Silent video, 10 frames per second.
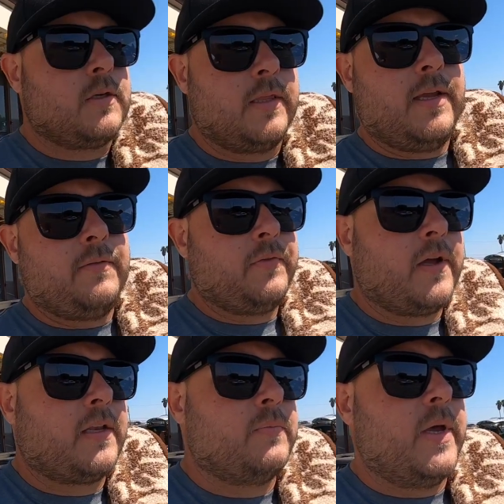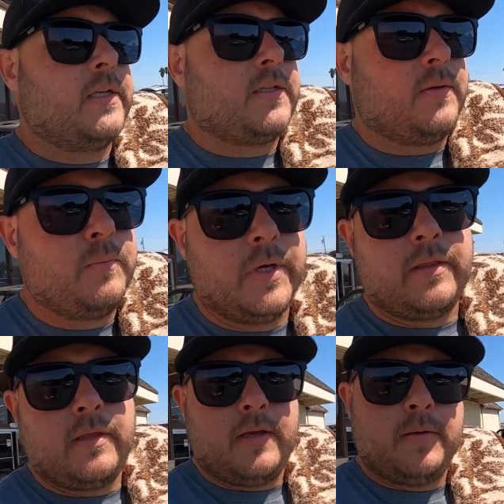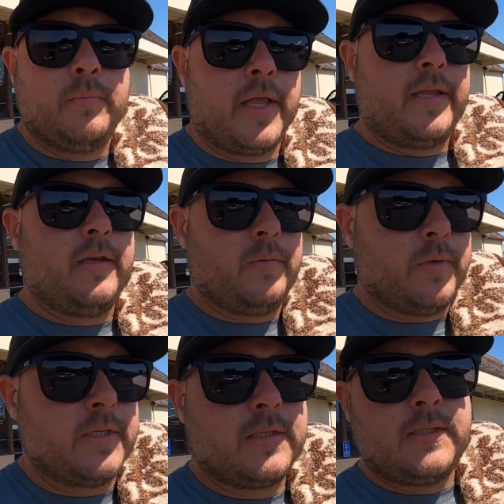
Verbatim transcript: So I think I forgot to mention, but the blanket was